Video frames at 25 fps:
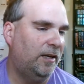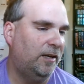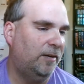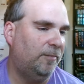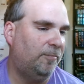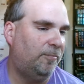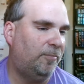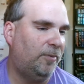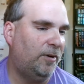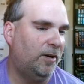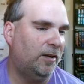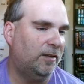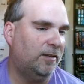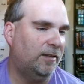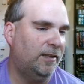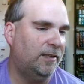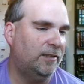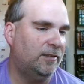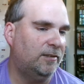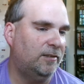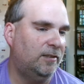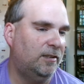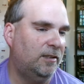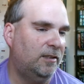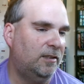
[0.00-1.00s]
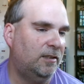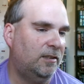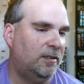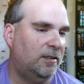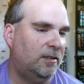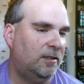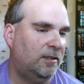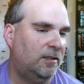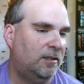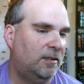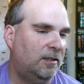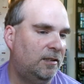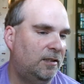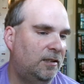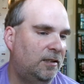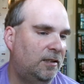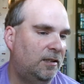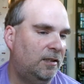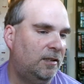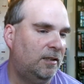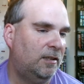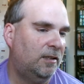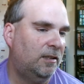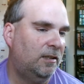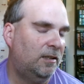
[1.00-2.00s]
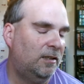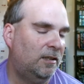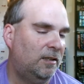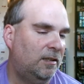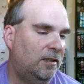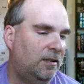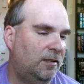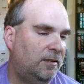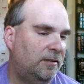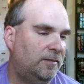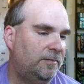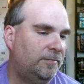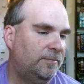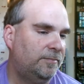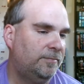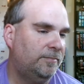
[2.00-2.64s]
SmackDown, uh, Brock Lesnar